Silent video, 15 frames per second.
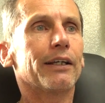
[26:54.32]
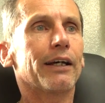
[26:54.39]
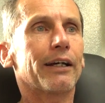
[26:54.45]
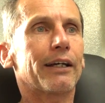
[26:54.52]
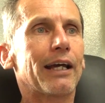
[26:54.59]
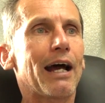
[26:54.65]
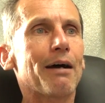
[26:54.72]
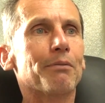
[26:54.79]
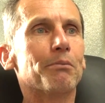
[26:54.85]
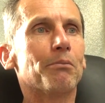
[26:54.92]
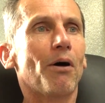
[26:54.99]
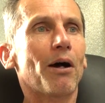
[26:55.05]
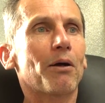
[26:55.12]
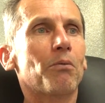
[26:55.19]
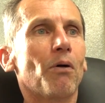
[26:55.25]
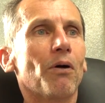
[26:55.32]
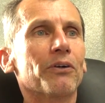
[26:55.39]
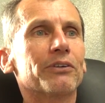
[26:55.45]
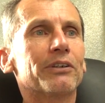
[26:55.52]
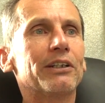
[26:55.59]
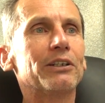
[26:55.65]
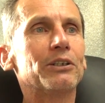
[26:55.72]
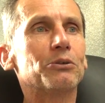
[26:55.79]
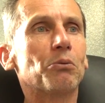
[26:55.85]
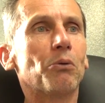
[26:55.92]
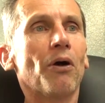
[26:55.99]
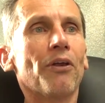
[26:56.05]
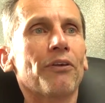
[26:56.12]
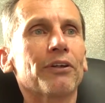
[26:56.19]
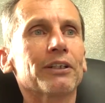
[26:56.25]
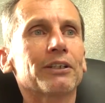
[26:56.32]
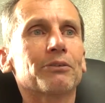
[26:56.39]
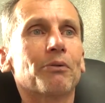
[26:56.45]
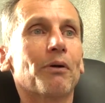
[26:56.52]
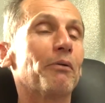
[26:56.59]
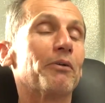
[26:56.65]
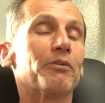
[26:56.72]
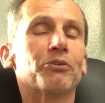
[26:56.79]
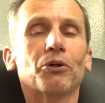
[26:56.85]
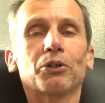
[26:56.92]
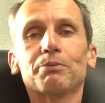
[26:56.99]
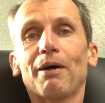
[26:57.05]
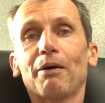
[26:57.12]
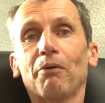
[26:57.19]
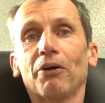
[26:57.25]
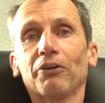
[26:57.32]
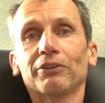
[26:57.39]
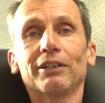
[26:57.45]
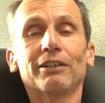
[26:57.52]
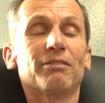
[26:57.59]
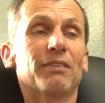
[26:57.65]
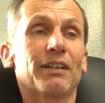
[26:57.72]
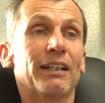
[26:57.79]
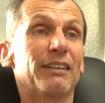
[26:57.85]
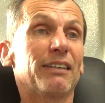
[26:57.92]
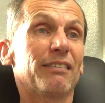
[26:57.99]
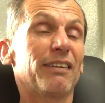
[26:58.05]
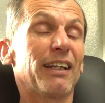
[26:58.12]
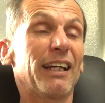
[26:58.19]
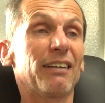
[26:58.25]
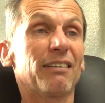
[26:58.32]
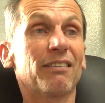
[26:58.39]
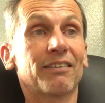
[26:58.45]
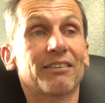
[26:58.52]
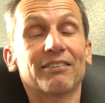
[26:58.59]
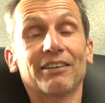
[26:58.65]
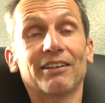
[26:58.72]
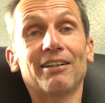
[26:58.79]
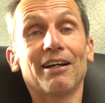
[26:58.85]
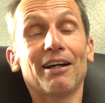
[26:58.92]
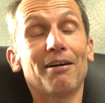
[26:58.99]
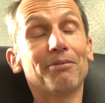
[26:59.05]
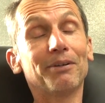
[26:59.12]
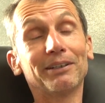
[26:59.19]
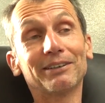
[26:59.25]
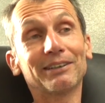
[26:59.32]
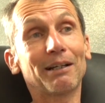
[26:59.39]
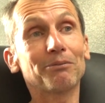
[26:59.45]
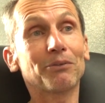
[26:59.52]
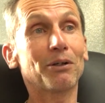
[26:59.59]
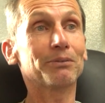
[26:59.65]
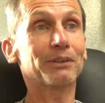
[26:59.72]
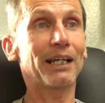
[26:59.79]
A carbon bike warranty is worthless. Well, we've talked about warranty, and look, I mean, sometimes